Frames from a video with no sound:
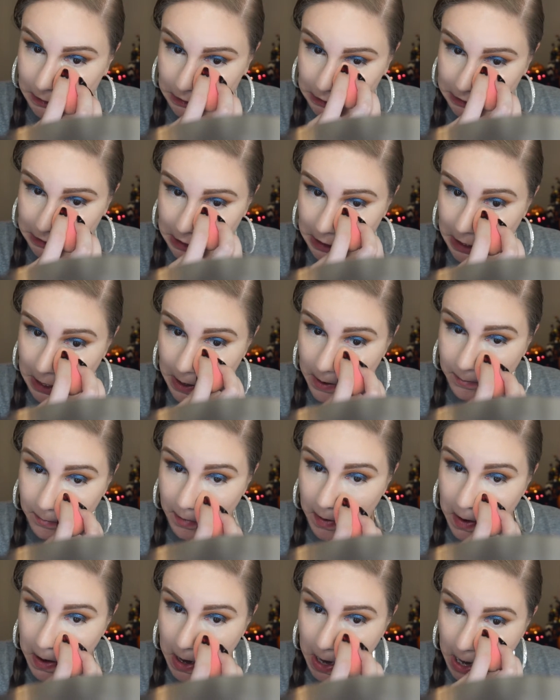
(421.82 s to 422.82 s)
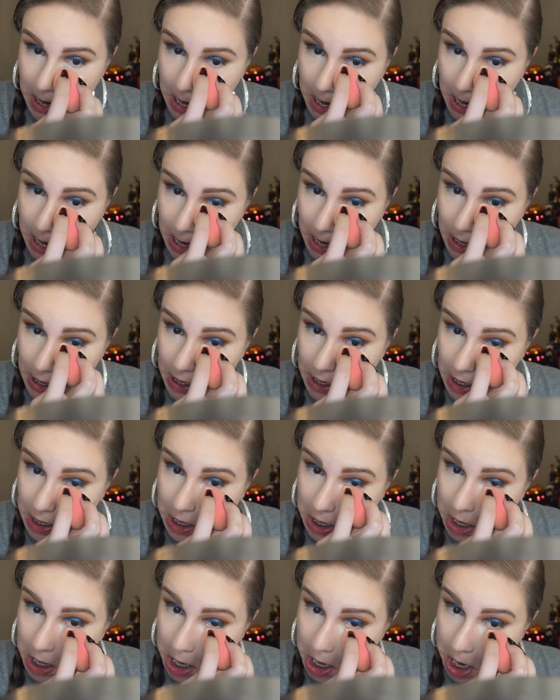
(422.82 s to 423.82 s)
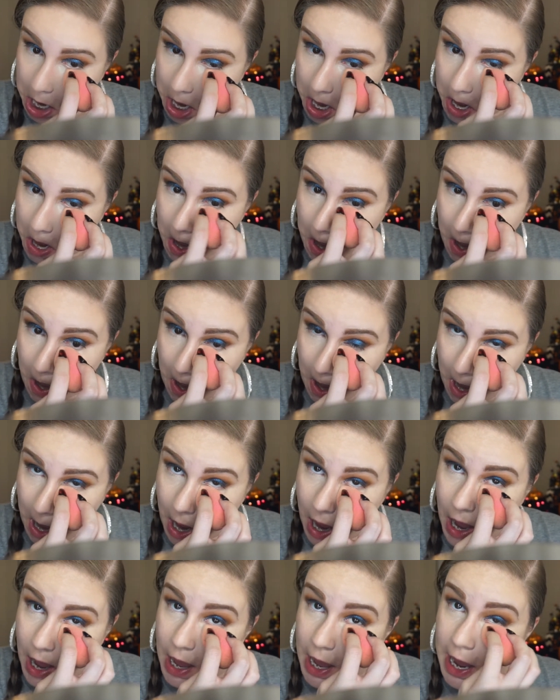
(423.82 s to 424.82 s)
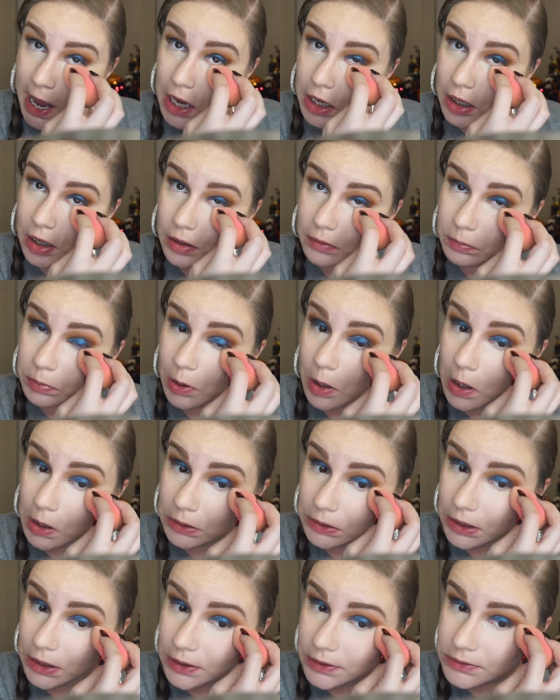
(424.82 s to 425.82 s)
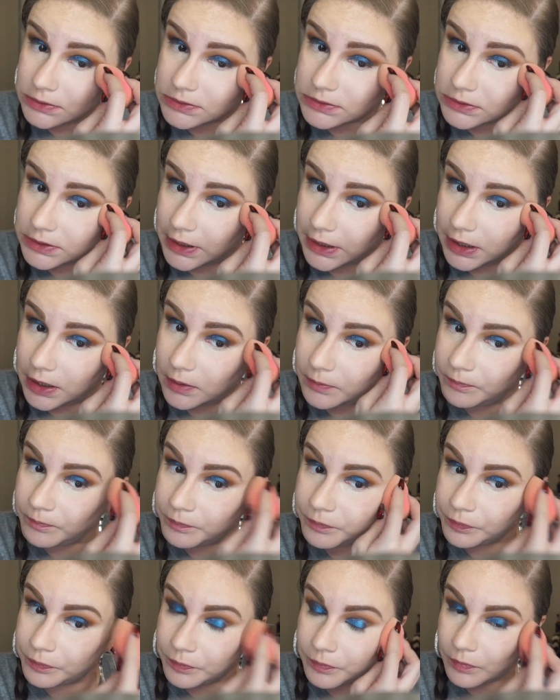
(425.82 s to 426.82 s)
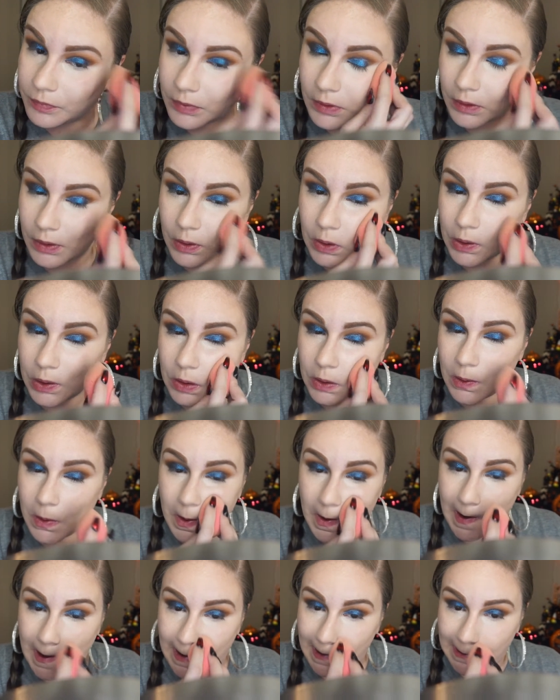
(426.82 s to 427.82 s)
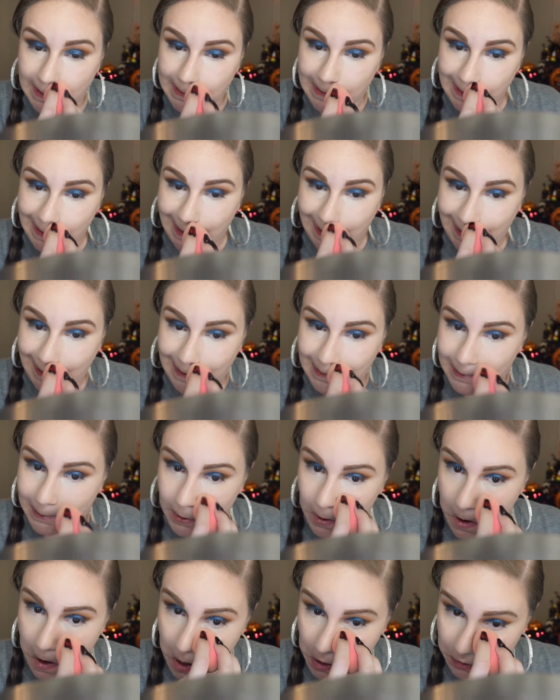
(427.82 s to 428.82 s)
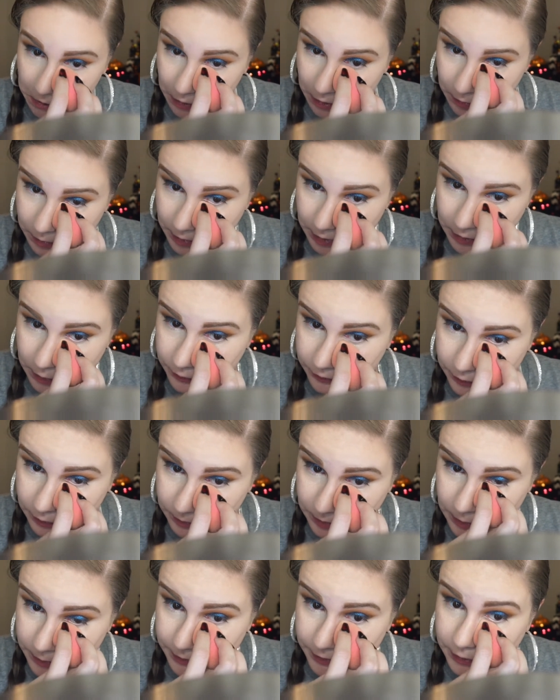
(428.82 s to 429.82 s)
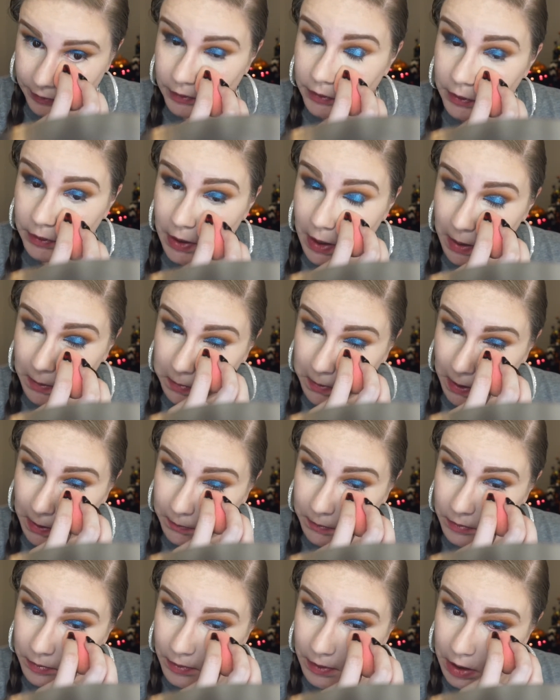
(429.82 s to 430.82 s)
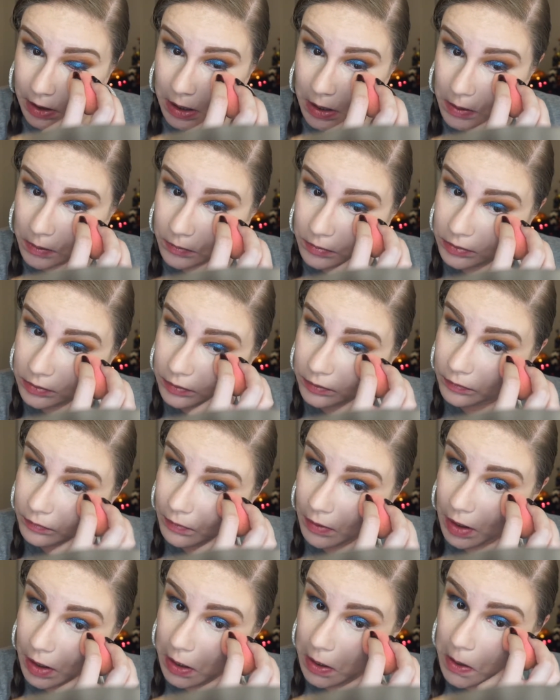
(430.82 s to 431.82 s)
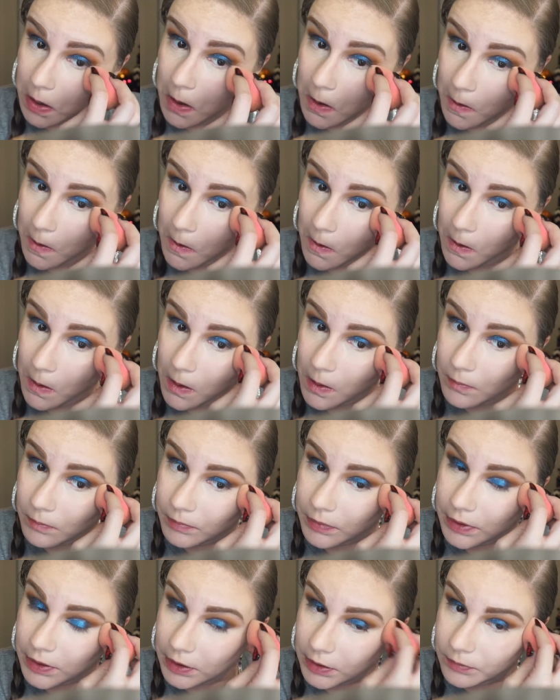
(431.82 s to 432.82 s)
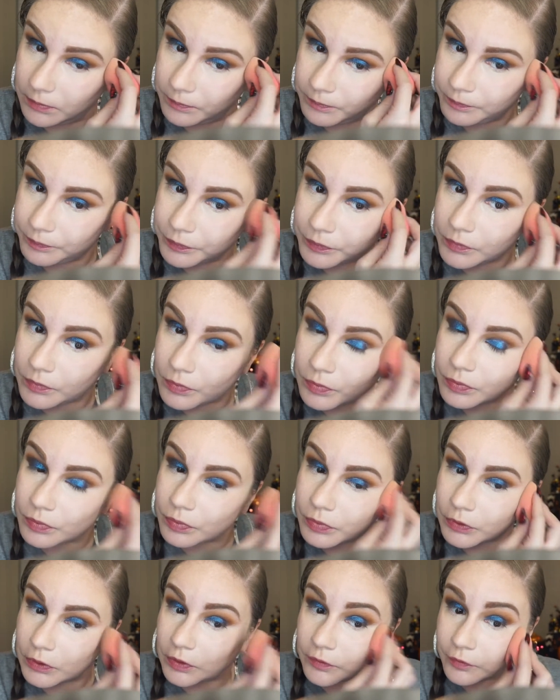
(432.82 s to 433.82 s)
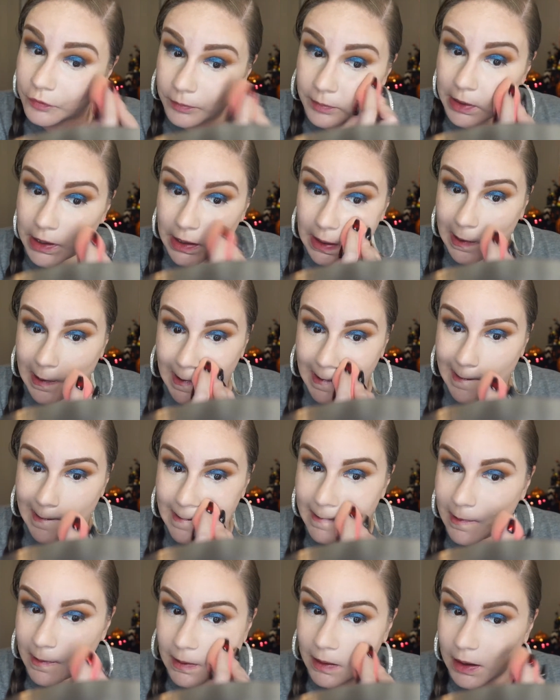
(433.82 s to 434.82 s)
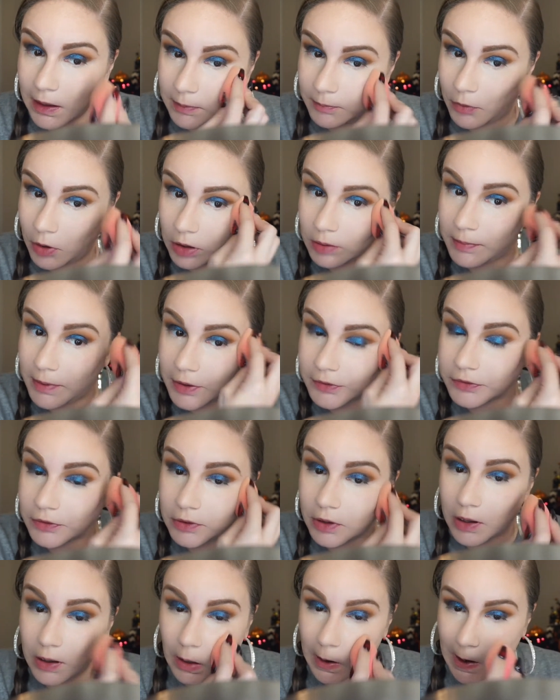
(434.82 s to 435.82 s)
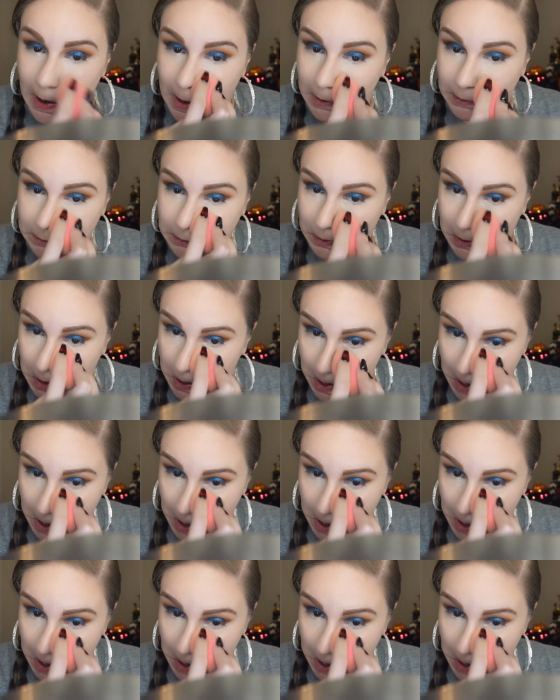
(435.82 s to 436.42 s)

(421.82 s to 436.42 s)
done today, and I love long nails. Like, I think they're awesome. I know some people, they're not for everybody, which is fine, but they're for me. I'm all about the long nails.